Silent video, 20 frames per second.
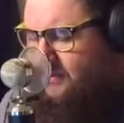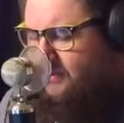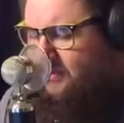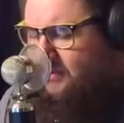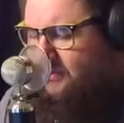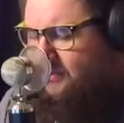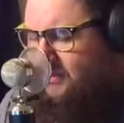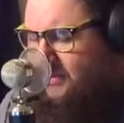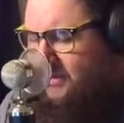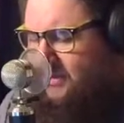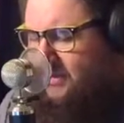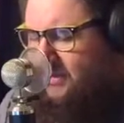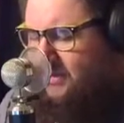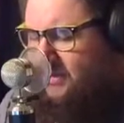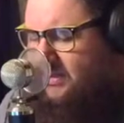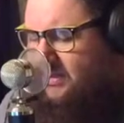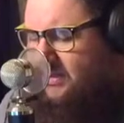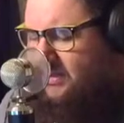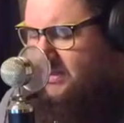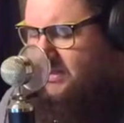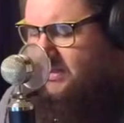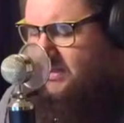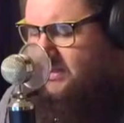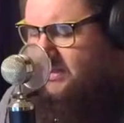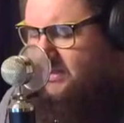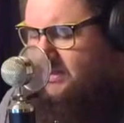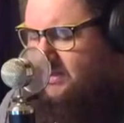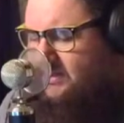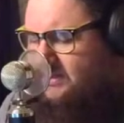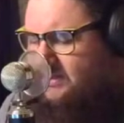
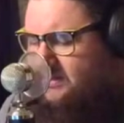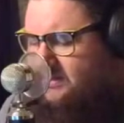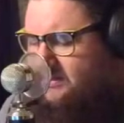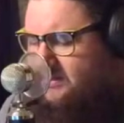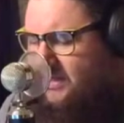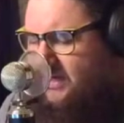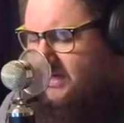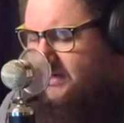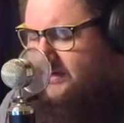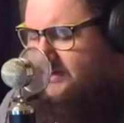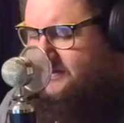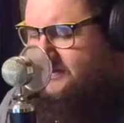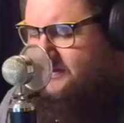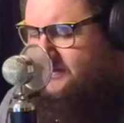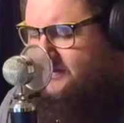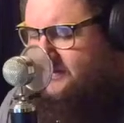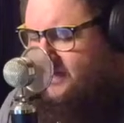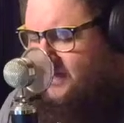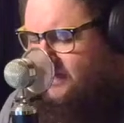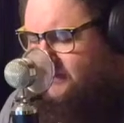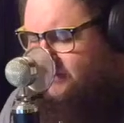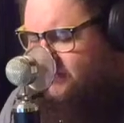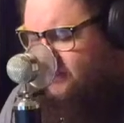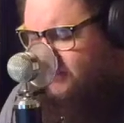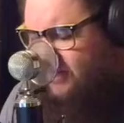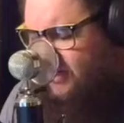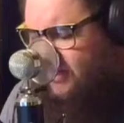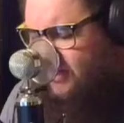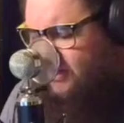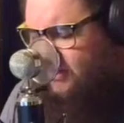We decided to save the
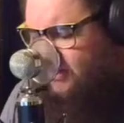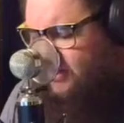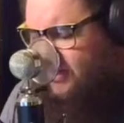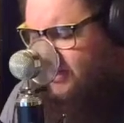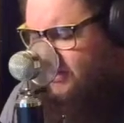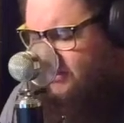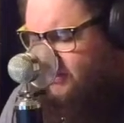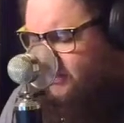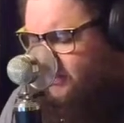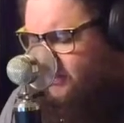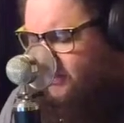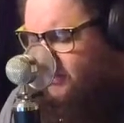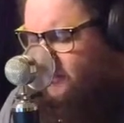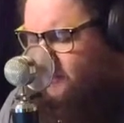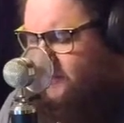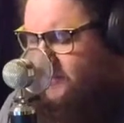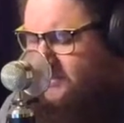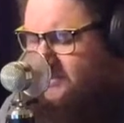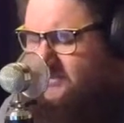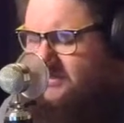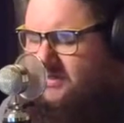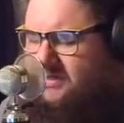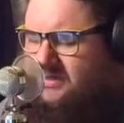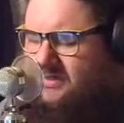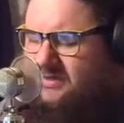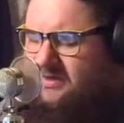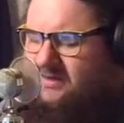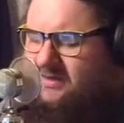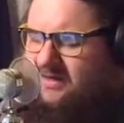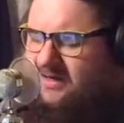money on getting a room this
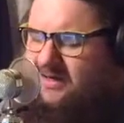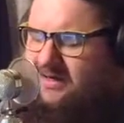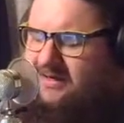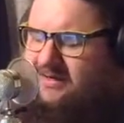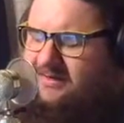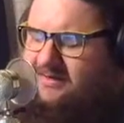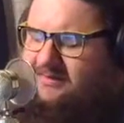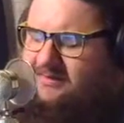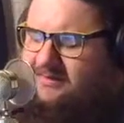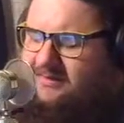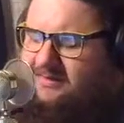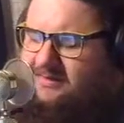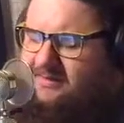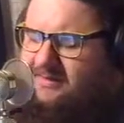year, and